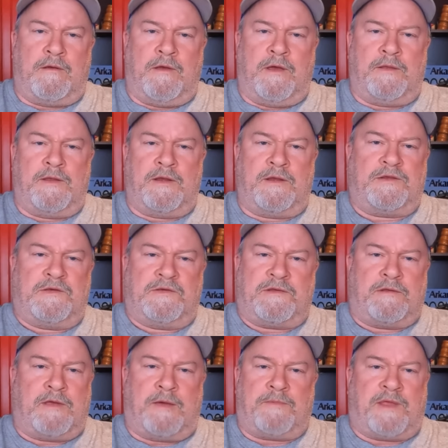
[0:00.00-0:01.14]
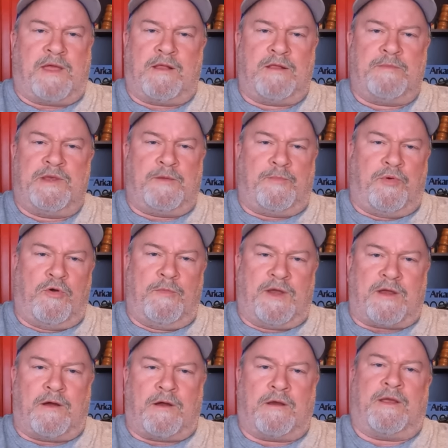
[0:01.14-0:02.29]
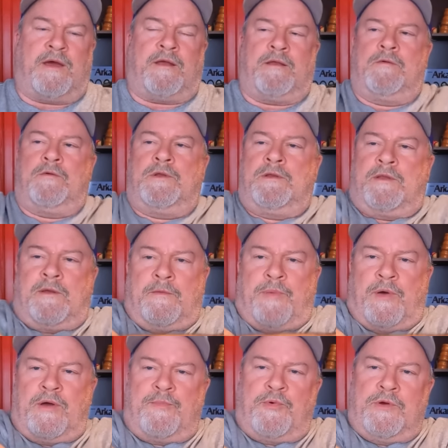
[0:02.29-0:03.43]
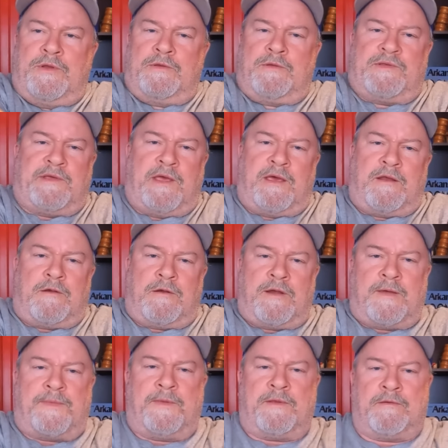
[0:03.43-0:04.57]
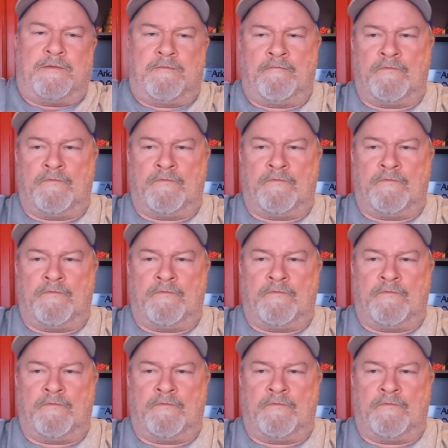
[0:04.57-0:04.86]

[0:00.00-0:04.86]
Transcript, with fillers: And then it just kept telling me to pull my card out. It wouldn't, the pump wouldn't set or nothing.